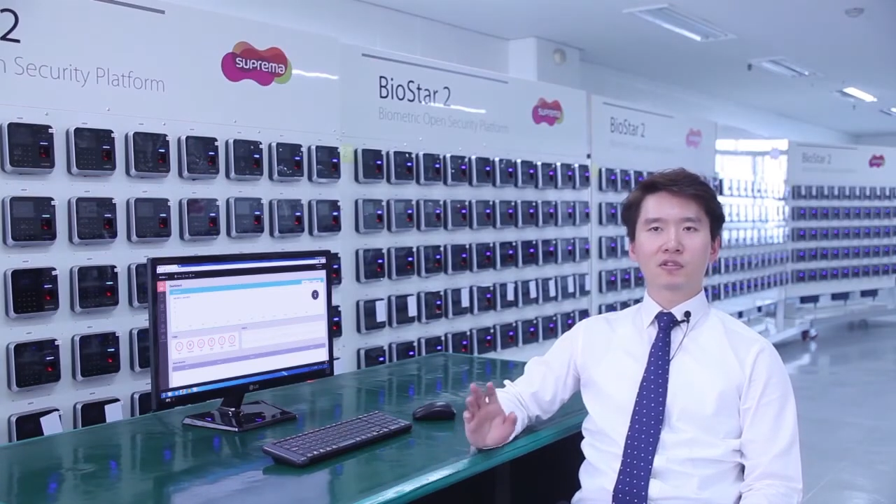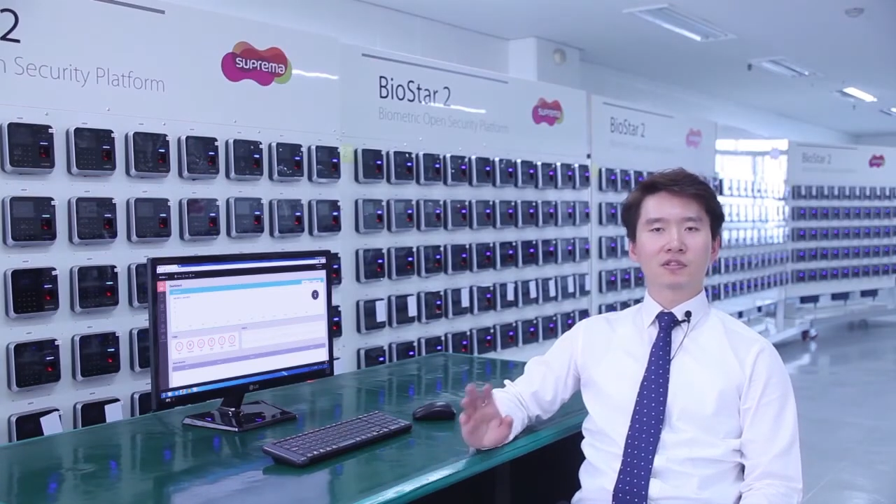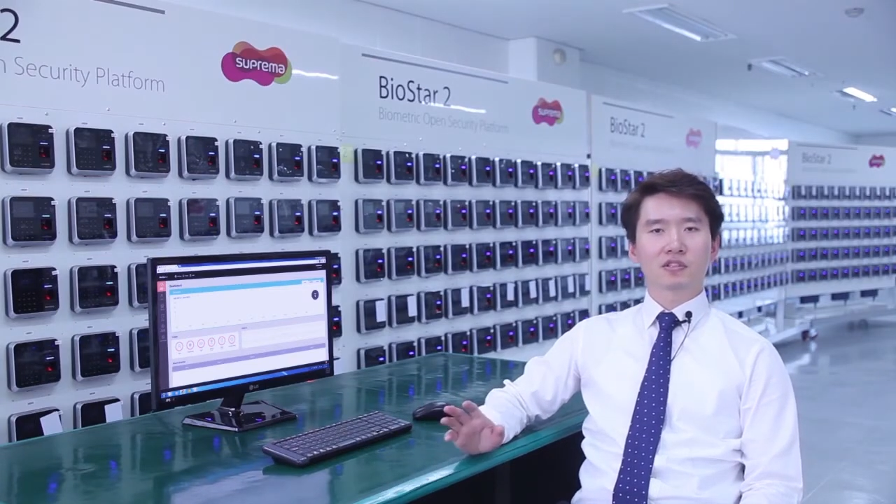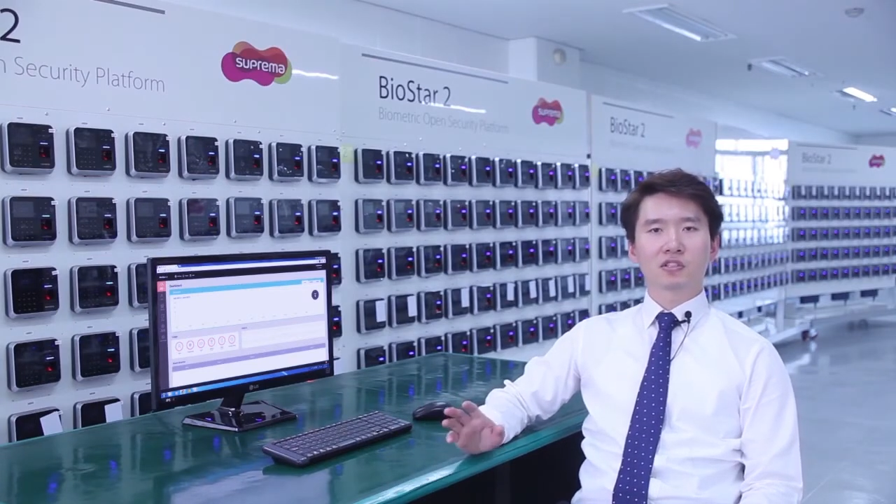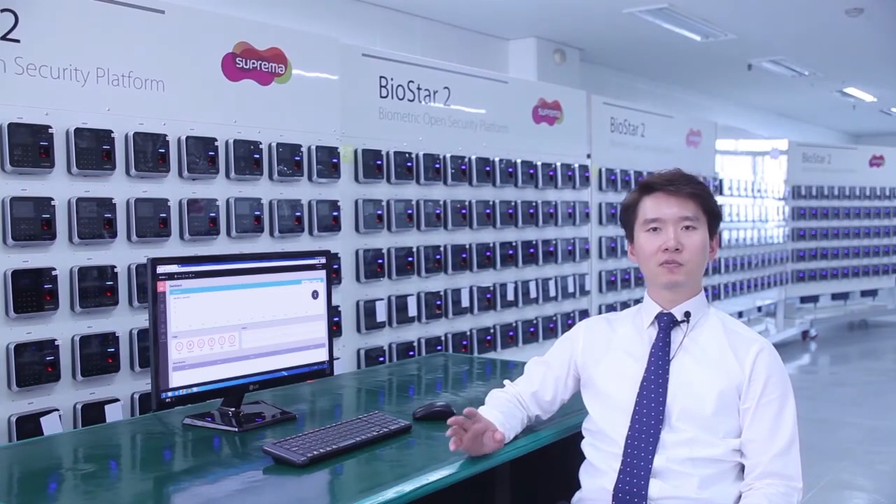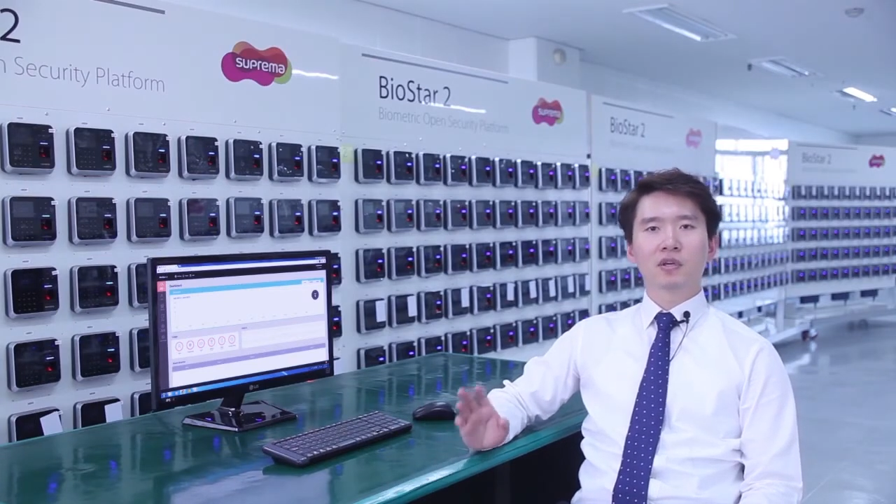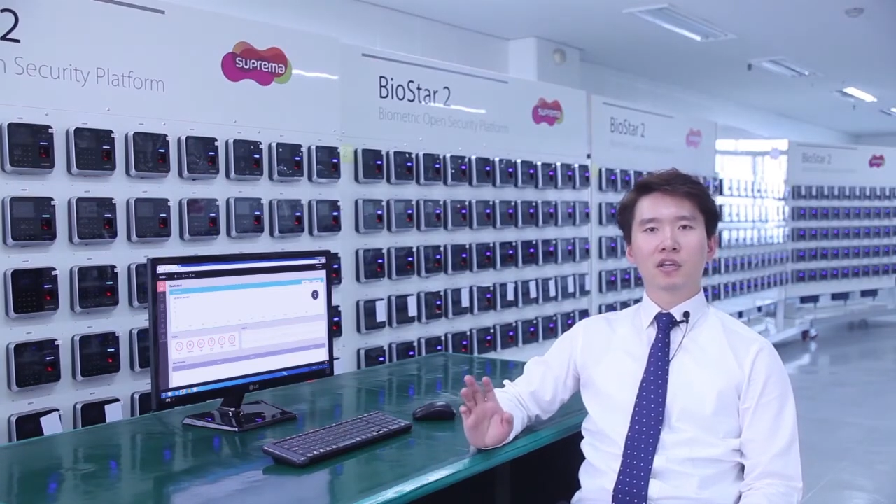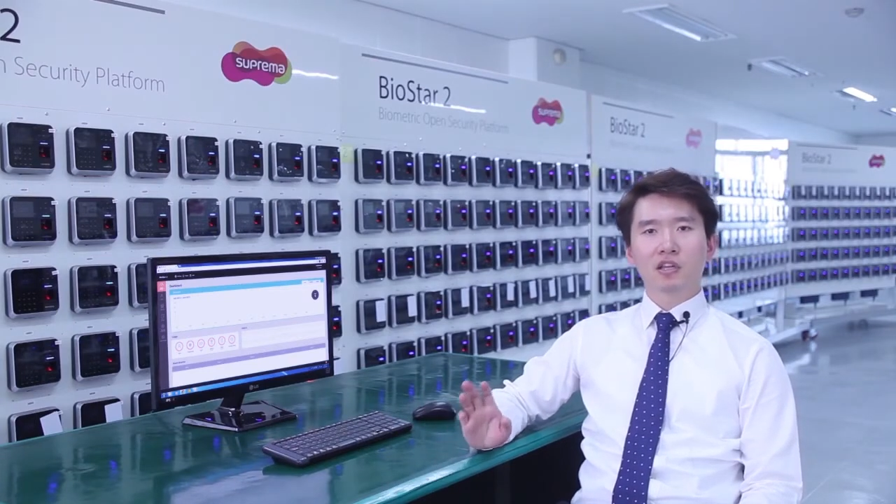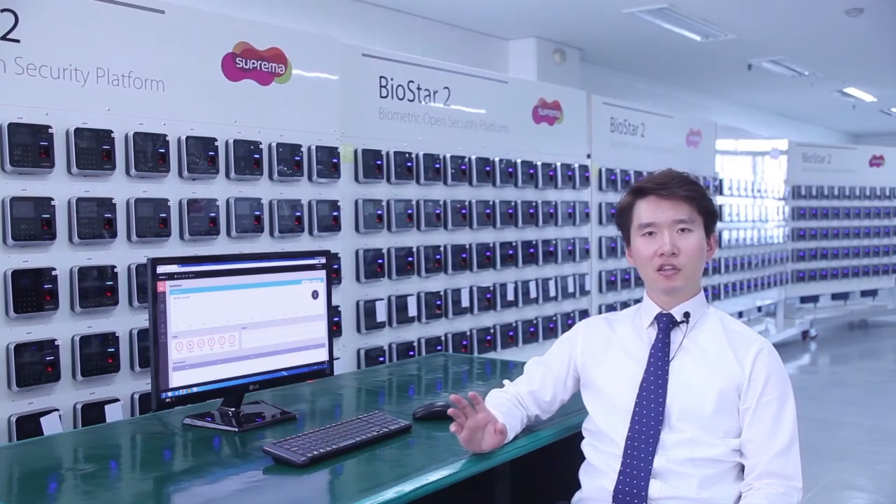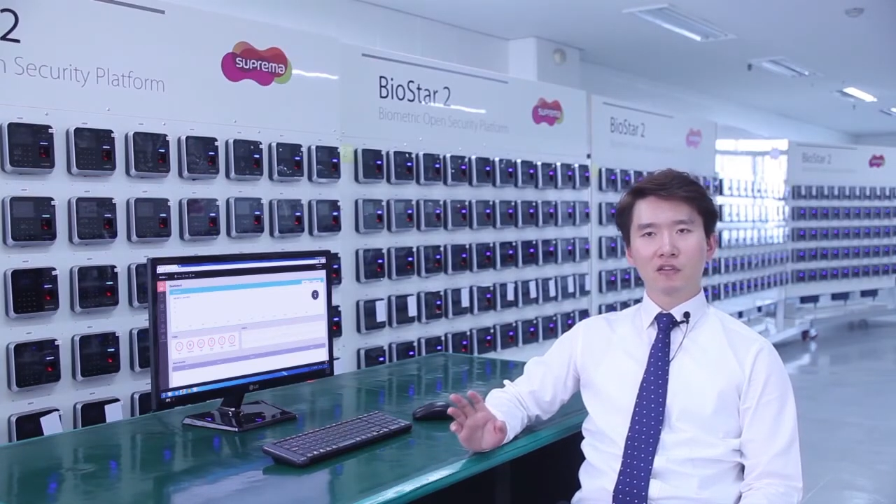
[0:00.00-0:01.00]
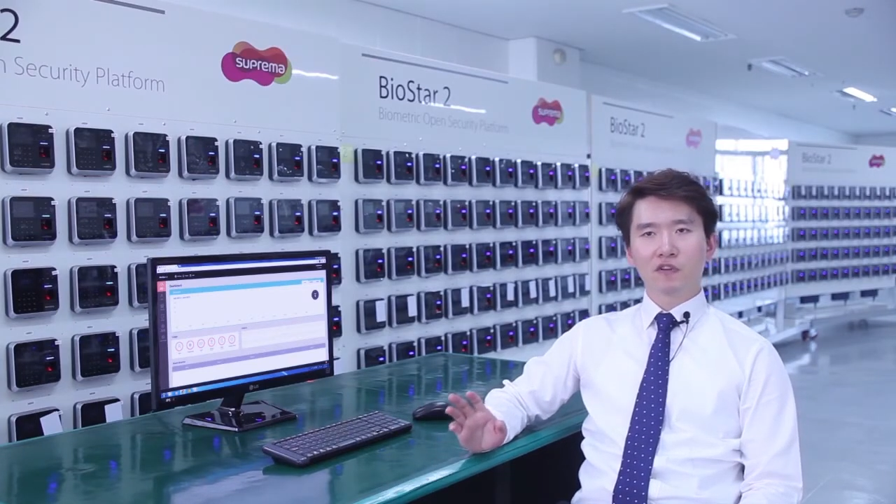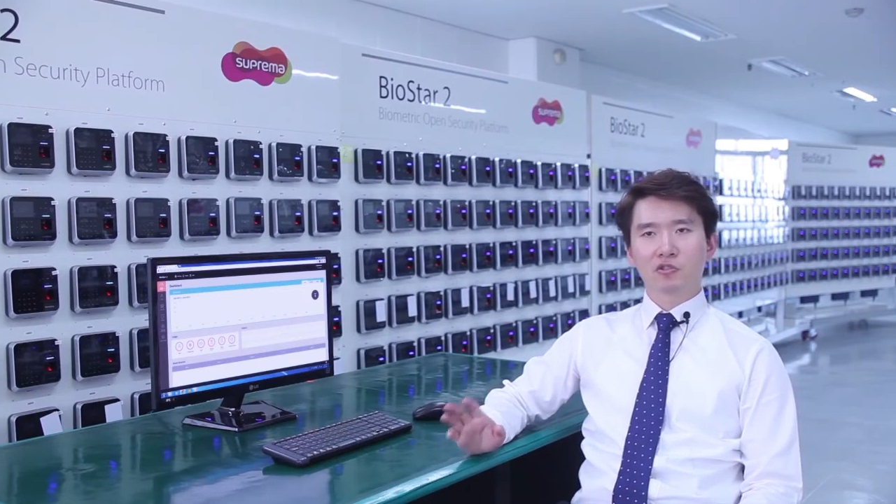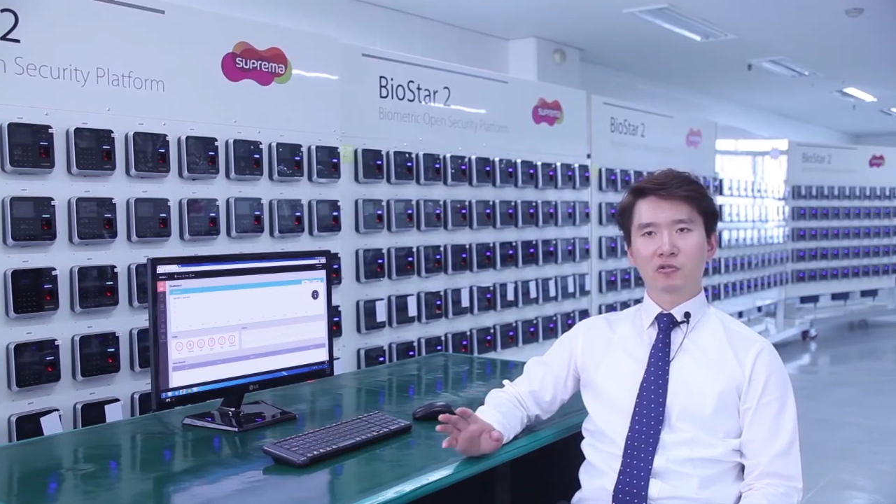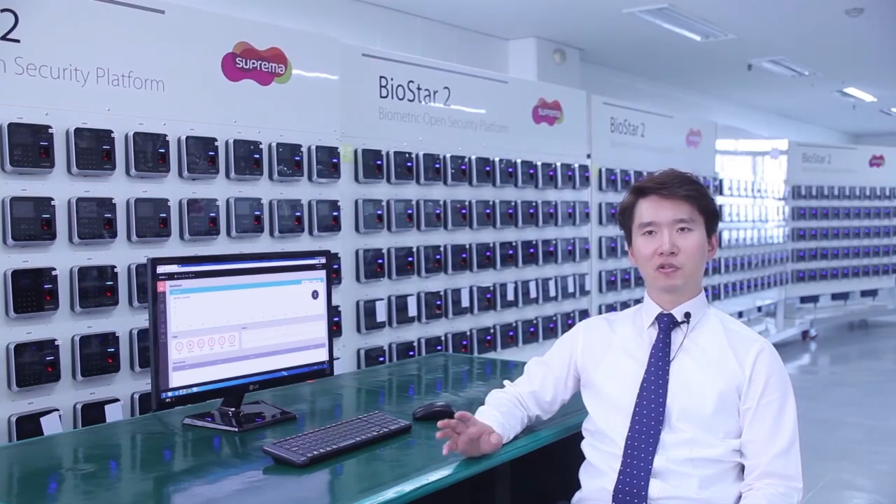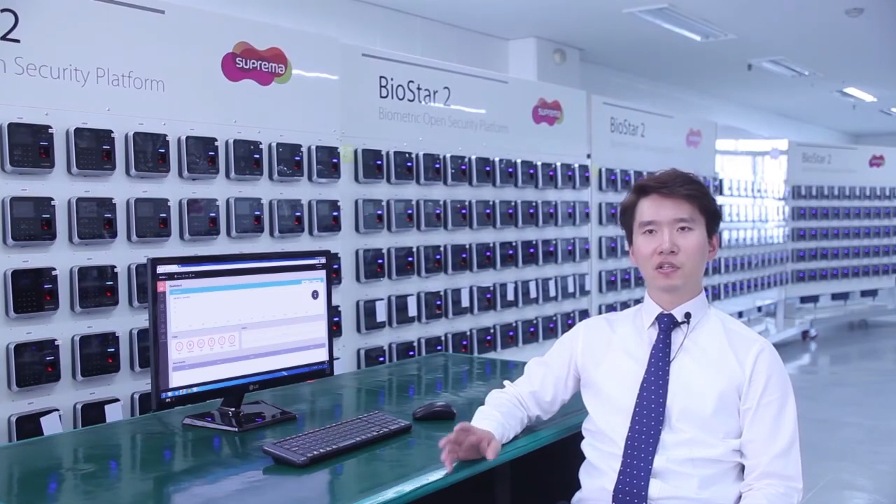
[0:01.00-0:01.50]
system
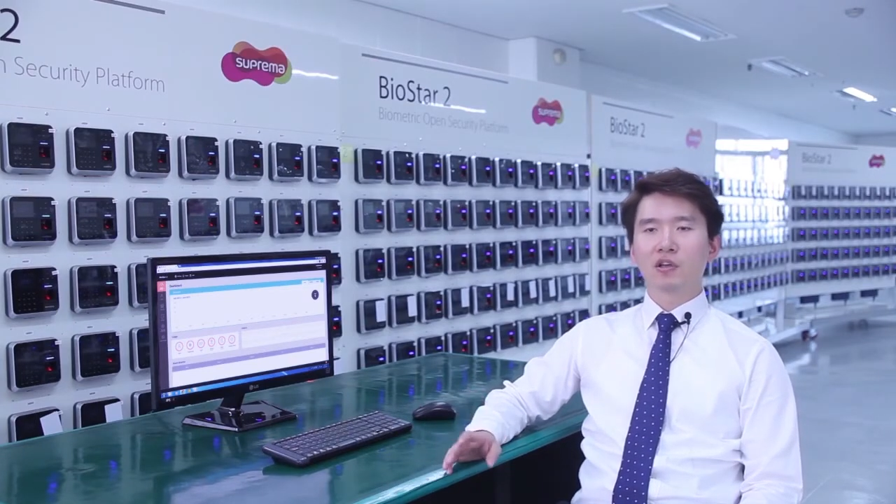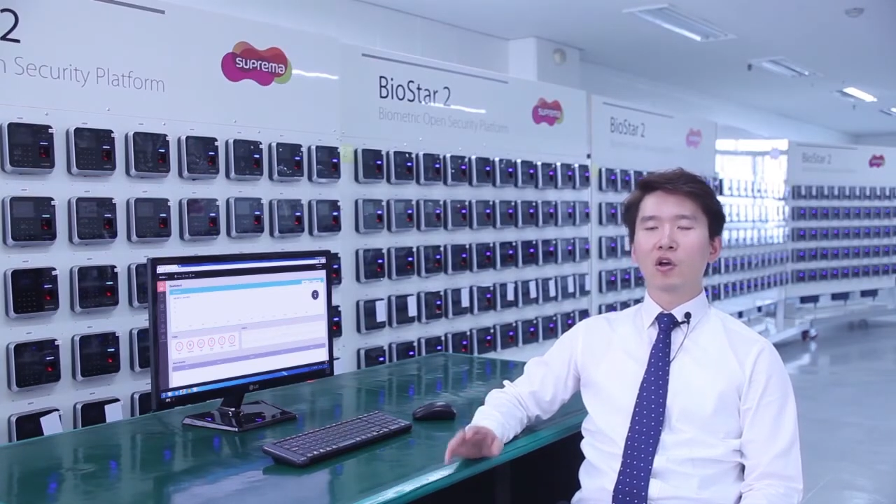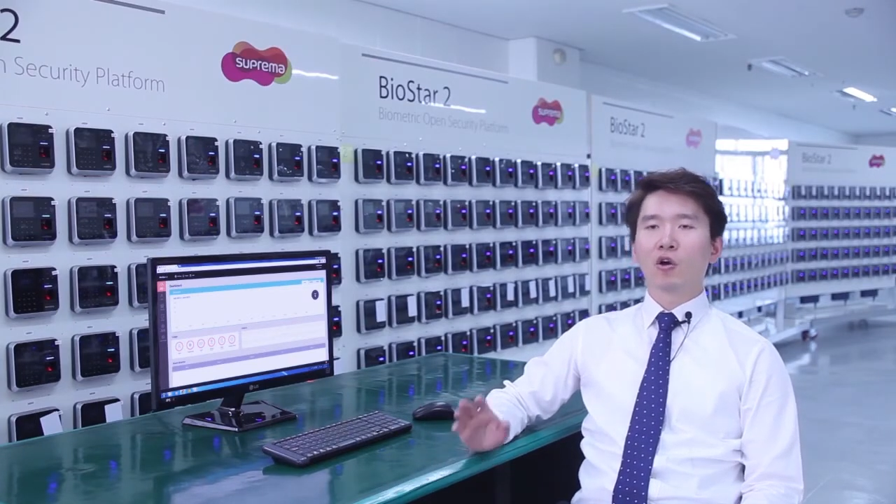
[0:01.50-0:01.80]
individually